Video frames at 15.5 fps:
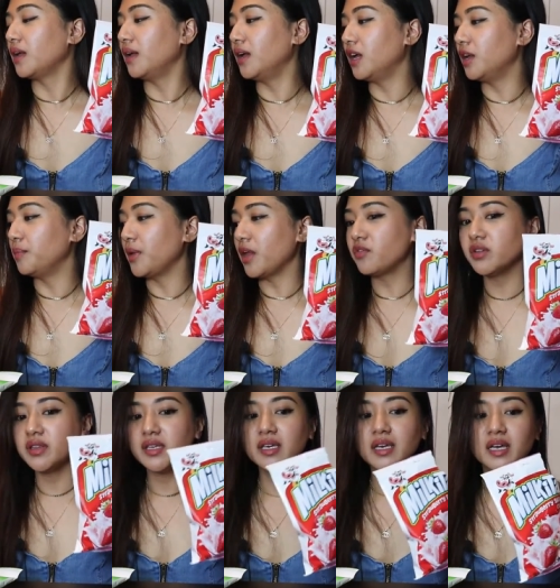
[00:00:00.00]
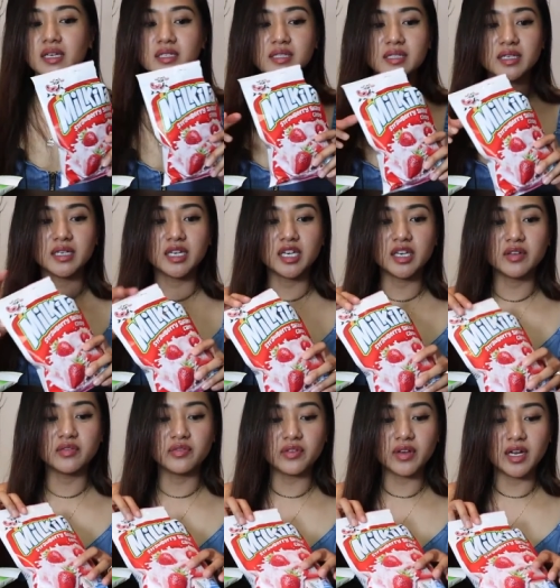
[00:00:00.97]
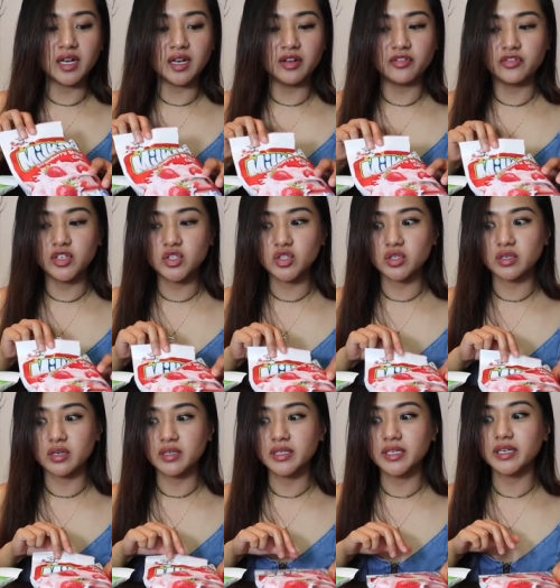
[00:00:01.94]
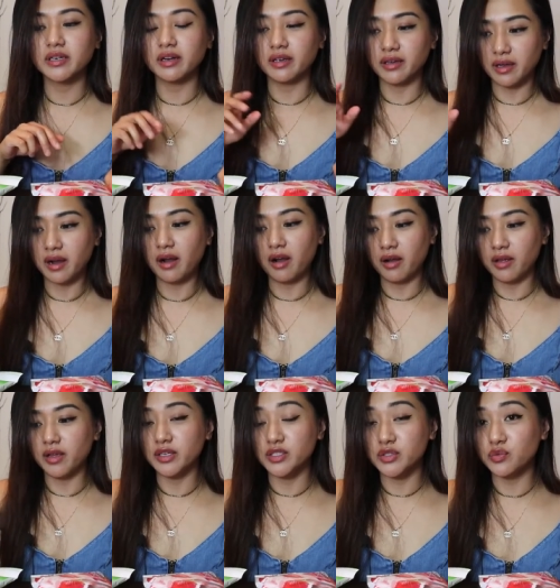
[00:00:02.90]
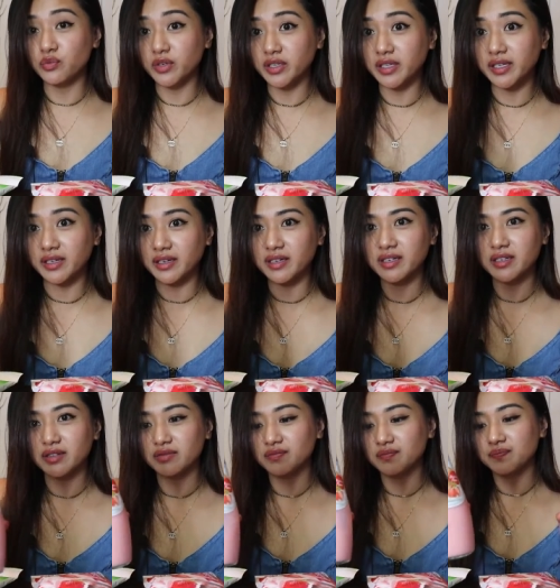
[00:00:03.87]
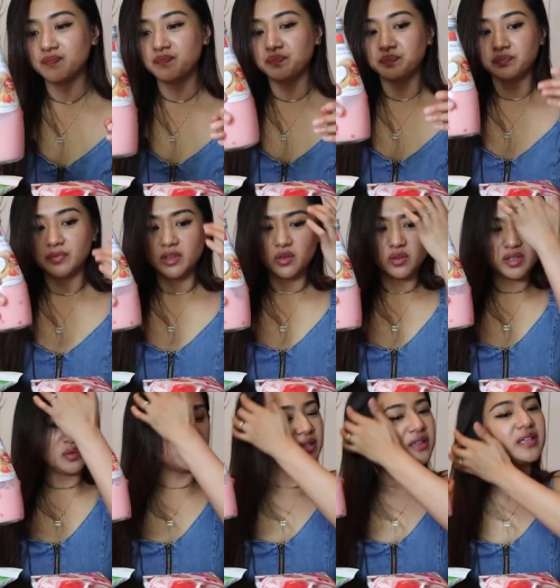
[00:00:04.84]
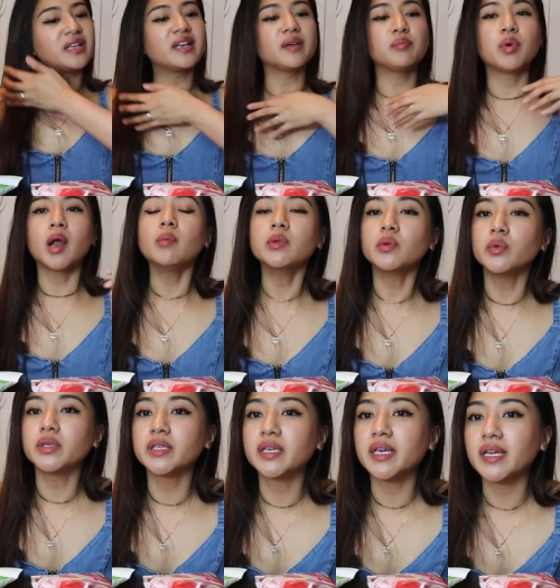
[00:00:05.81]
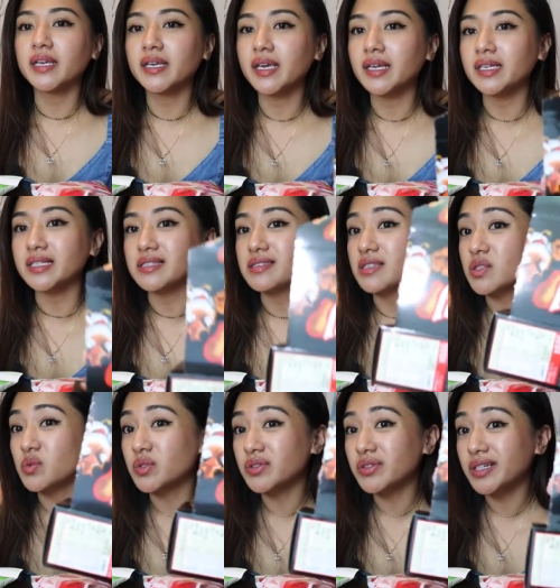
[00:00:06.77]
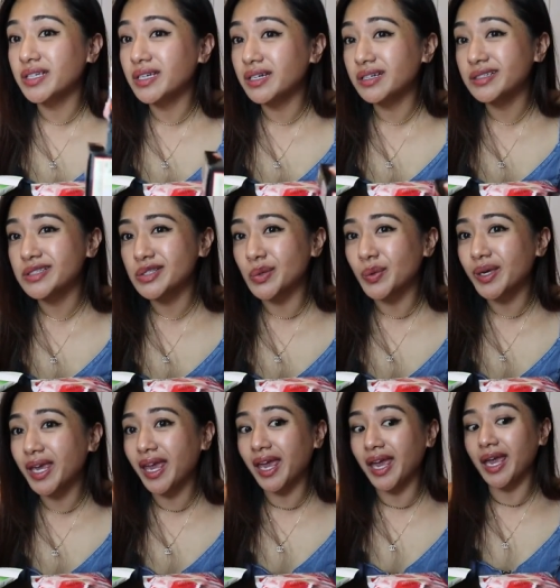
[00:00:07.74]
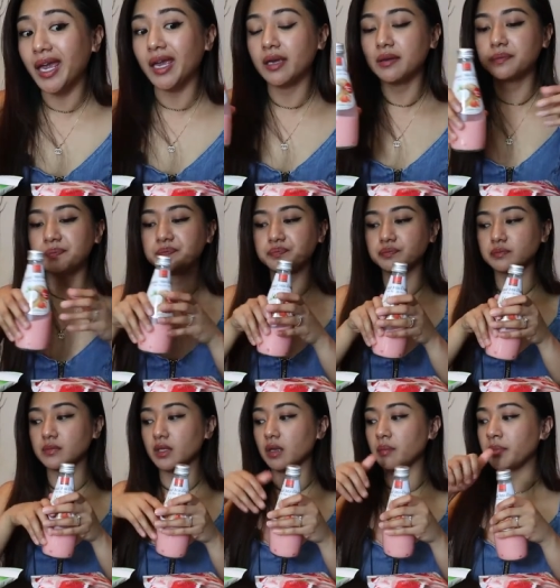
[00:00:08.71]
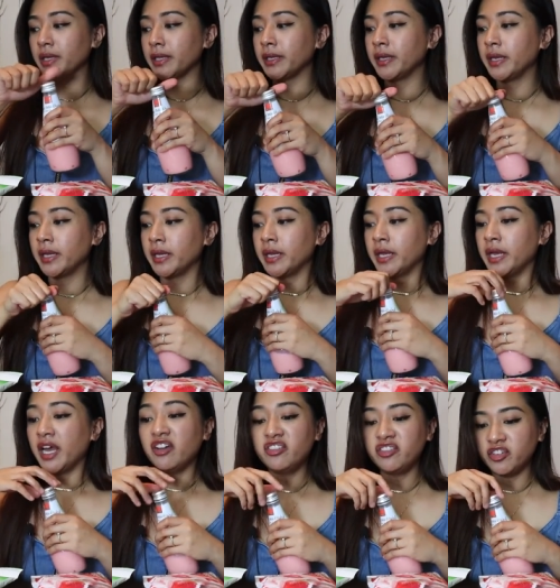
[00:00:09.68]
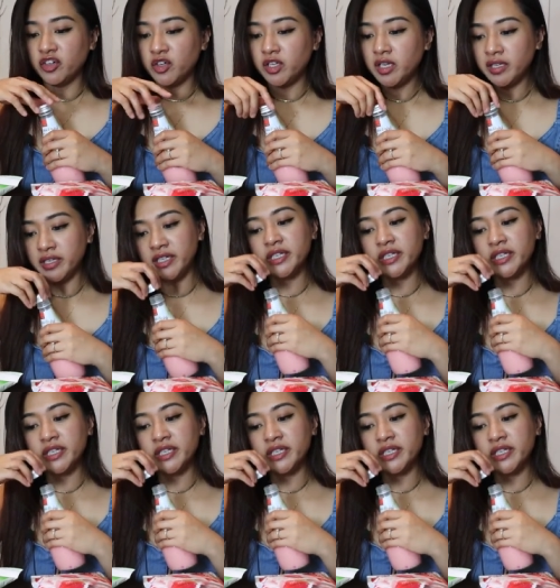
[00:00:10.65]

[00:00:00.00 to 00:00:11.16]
Um, everything else that I've uh, featured on here, it's really good. And the only one that I probably wouldn't get again is this one right here. It's okay, but I'm full.